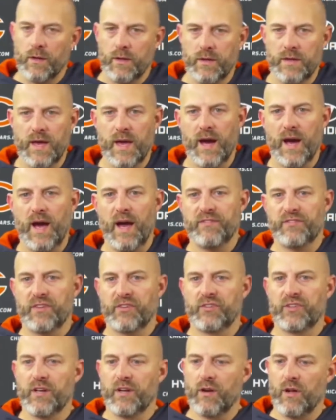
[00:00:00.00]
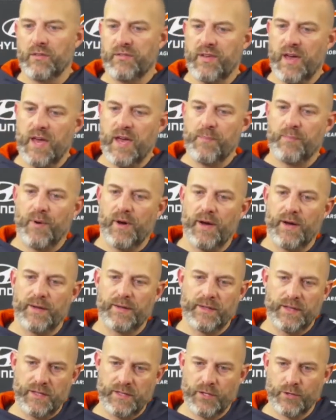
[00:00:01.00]
Yeah, I have to see it on tape.
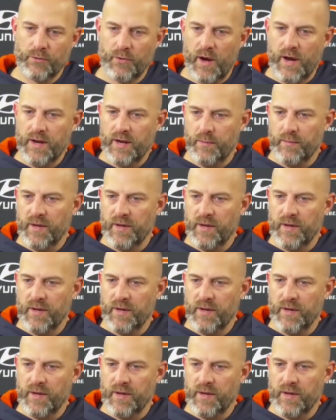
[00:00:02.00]
You're right.